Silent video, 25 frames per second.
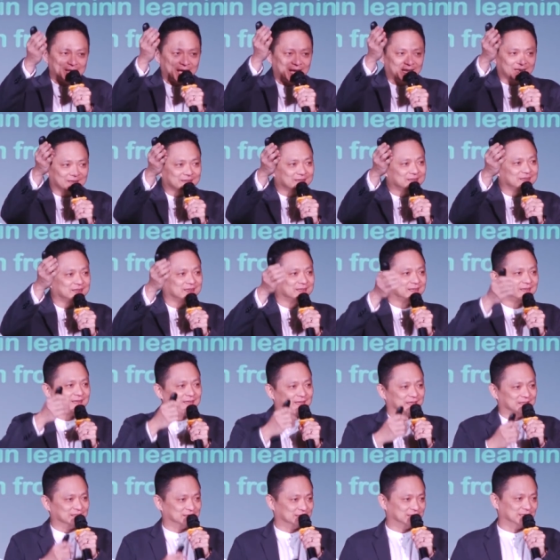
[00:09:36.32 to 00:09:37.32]
That
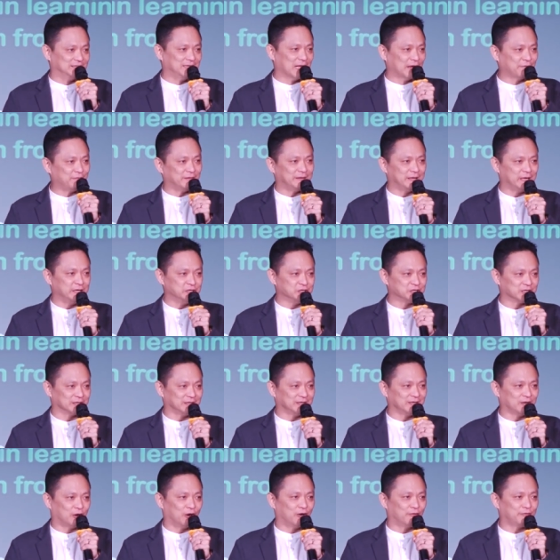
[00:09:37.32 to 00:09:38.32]
is the
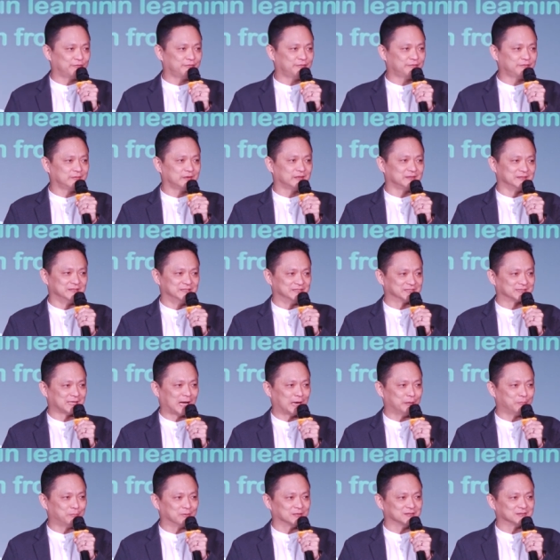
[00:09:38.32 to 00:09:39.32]
definition of
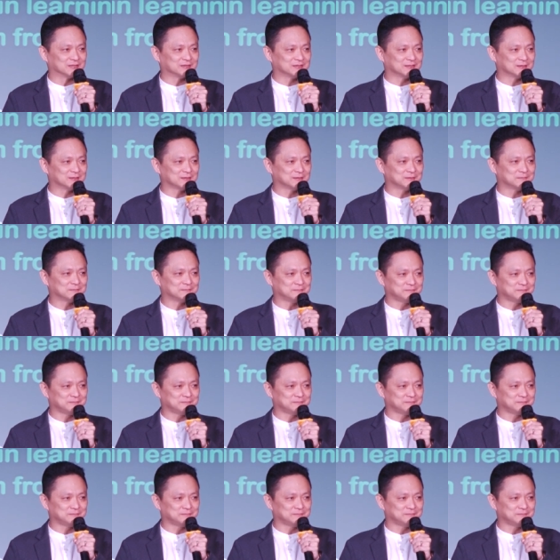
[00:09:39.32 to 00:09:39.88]
disciples.